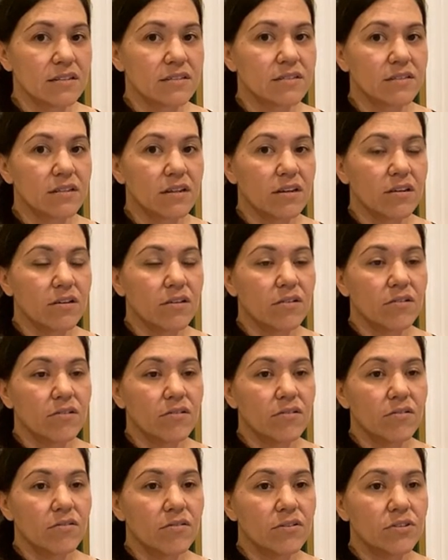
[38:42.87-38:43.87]

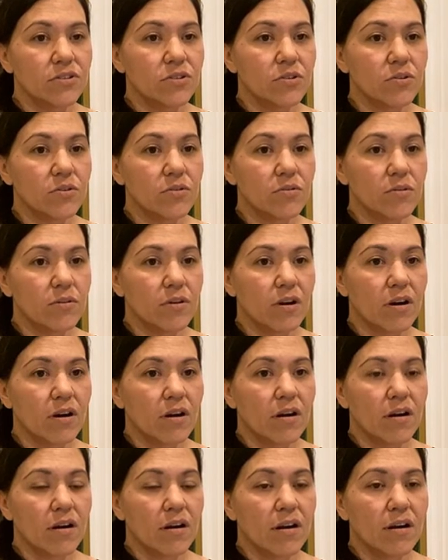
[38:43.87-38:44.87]
So you
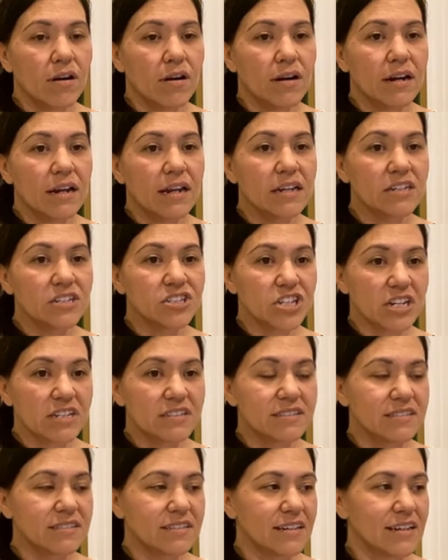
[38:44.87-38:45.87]
are
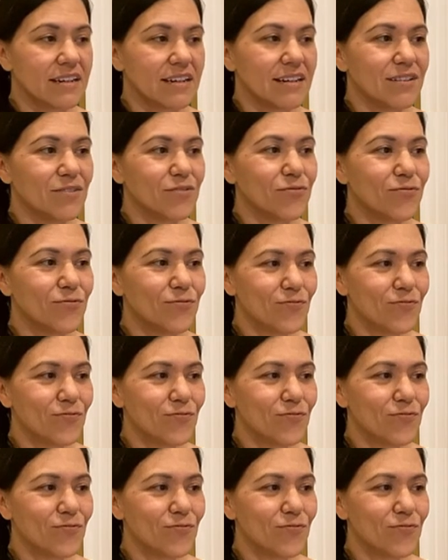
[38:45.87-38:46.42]
ingesting